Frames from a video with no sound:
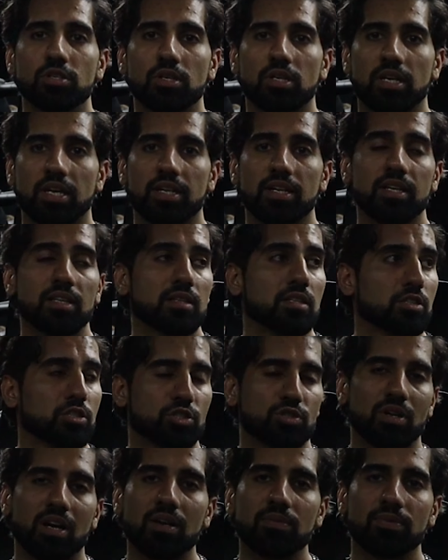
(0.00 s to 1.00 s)
you're getting this
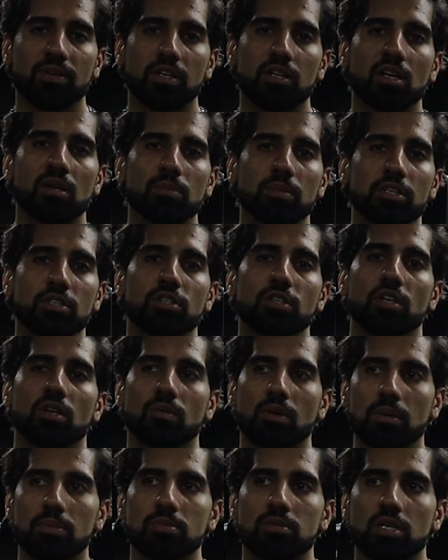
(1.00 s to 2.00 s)
traffic coming to your
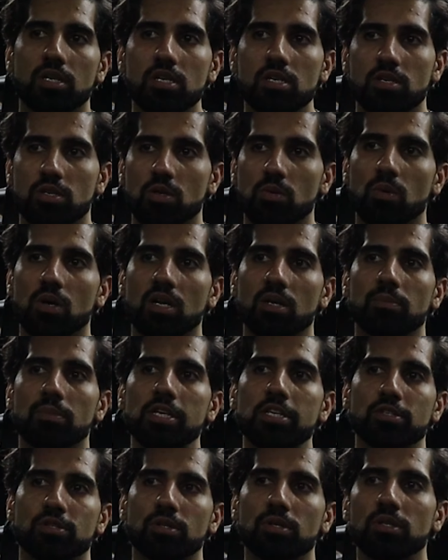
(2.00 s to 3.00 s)
website, you want to
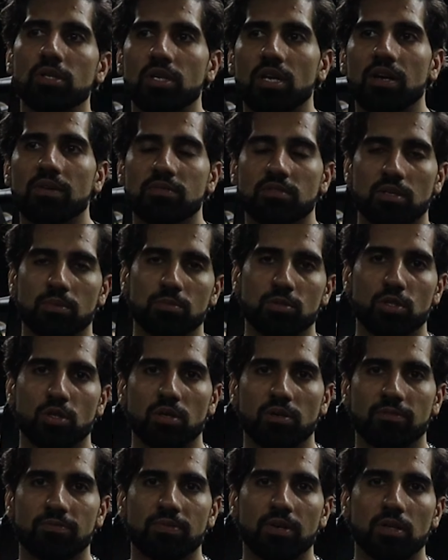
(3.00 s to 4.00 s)
make sure that you have some
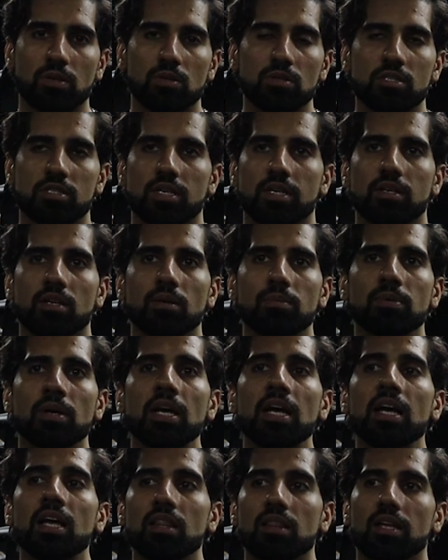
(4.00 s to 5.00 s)
sort of funnel set up,
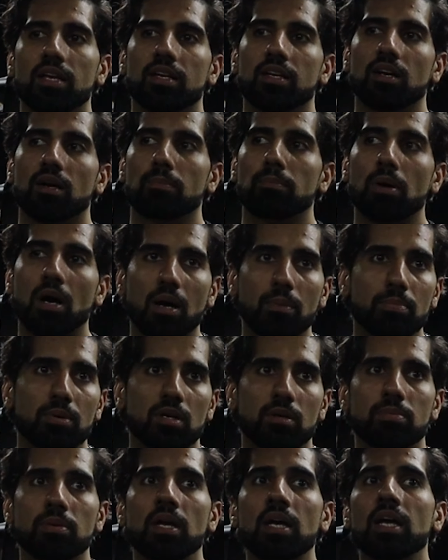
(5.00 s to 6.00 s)
like a
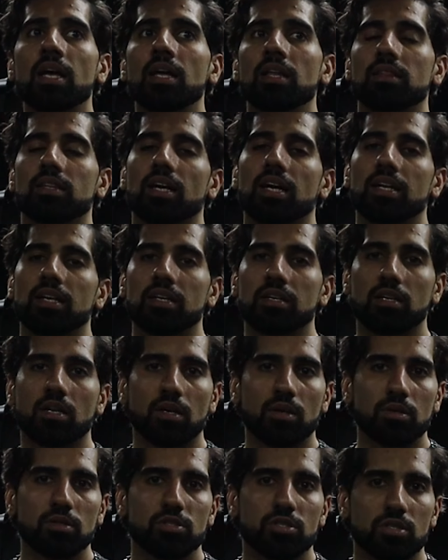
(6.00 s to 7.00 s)
pop-up that
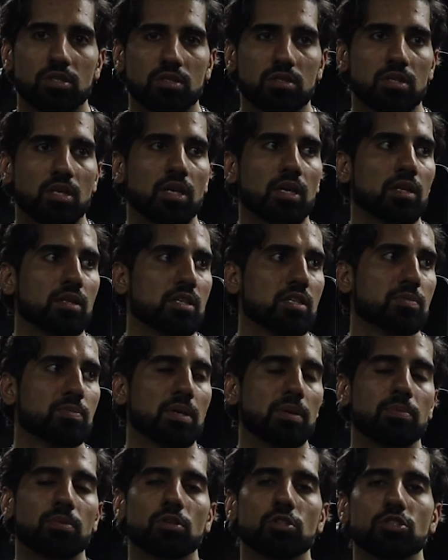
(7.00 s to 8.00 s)
encourages these
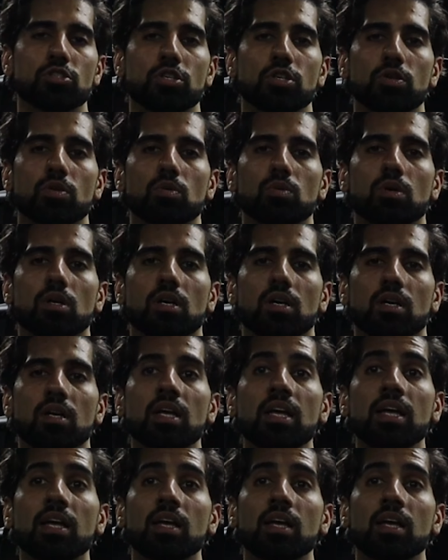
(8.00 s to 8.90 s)
people to